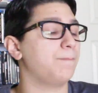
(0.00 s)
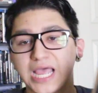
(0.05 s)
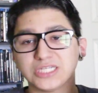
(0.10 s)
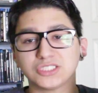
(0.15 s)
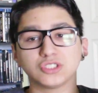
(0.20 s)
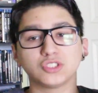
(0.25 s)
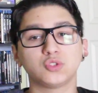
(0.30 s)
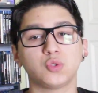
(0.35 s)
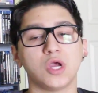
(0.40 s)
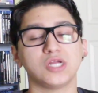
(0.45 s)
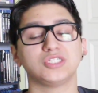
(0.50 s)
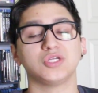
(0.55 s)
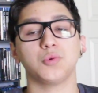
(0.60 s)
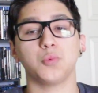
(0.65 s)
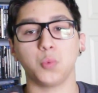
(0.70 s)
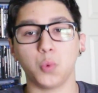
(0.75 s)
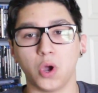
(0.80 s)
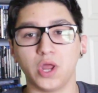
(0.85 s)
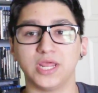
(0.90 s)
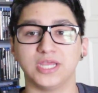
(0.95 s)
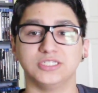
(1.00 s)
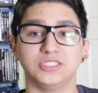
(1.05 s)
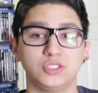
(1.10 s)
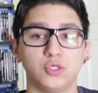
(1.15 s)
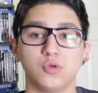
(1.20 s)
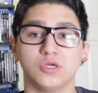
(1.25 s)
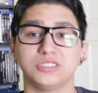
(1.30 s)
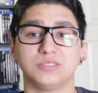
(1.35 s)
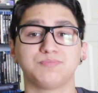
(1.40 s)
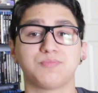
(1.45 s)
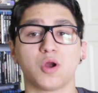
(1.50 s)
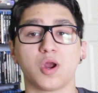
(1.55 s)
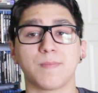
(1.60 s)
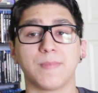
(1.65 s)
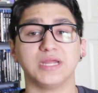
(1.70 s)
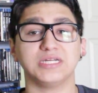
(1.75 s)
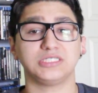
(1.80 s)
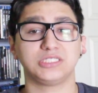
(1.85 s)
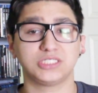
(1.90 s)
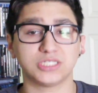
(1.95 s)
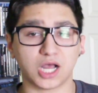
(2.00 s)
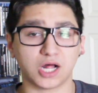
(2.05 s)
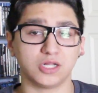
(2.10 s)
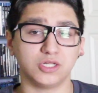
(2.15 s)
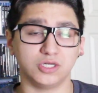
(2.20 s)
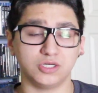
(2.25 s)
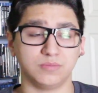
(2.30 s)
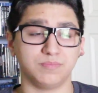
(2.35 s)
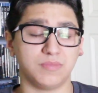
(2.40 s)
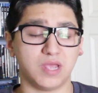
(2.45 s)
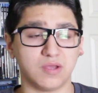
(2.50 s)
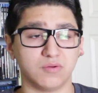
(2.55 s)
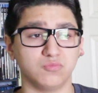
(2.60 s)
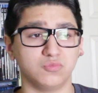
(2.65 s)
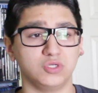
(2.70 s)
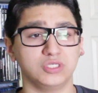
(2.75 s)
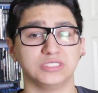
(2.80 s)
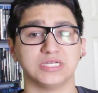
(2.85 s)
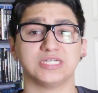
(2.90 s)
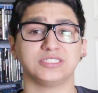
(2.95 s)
National Treasure 1 and 2 is part of my childhood memories.